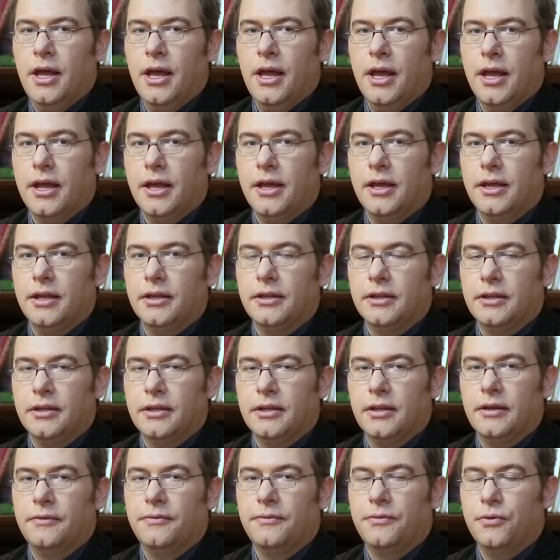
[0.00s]
And
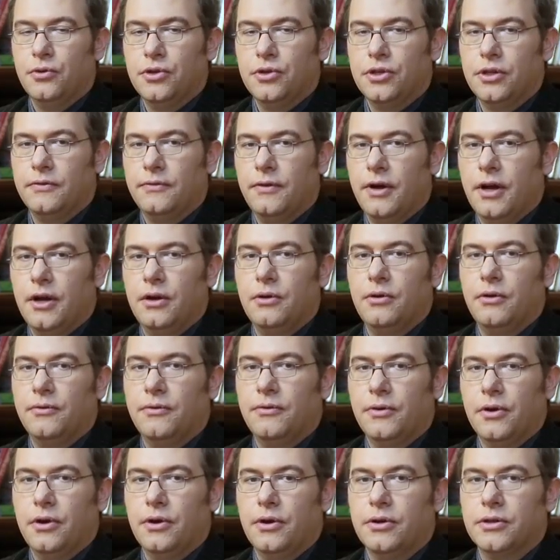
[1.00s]
future value,
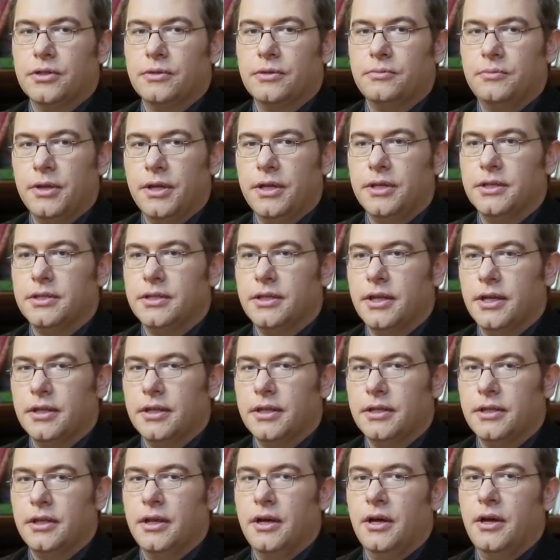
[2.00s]
of course, means
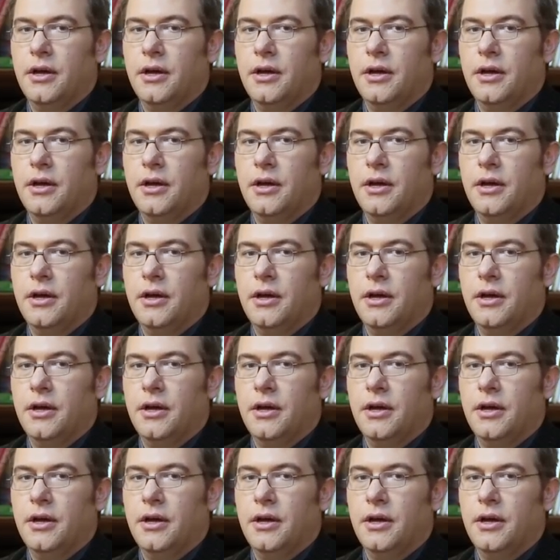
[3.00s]
that